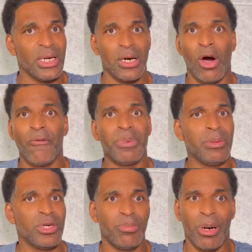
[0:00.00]
off
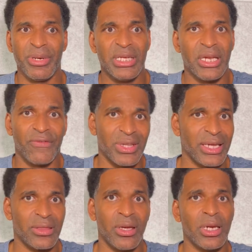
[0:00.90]
peak, you probably get it for
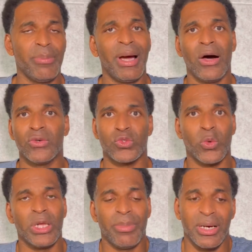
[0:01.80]
like £30,
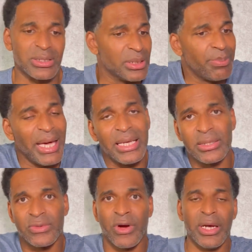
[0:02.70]
£20,
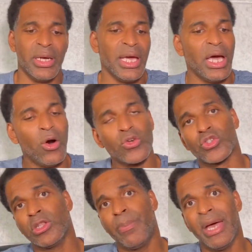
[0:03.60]
depends, right?
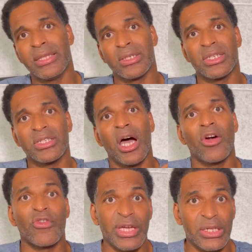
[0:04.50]
Also depends on the
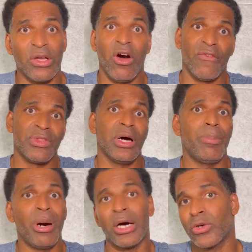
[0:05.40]
star rating of the
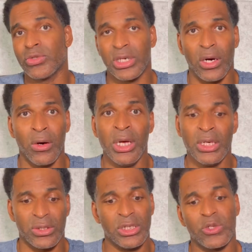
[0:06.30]
Pot Hotel.
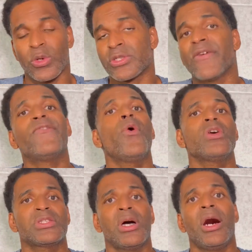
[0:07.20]
So this one's a
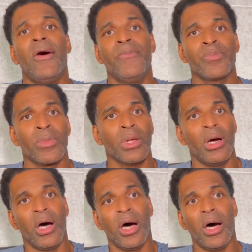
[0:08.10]
4-star,
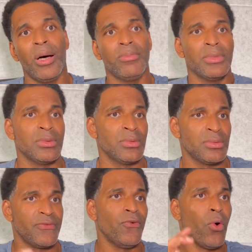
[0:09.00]

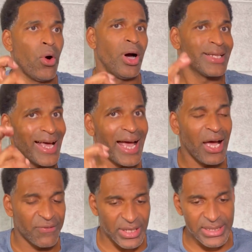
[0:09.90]

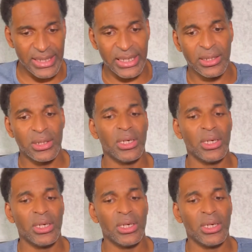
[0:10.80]
4.5 they said.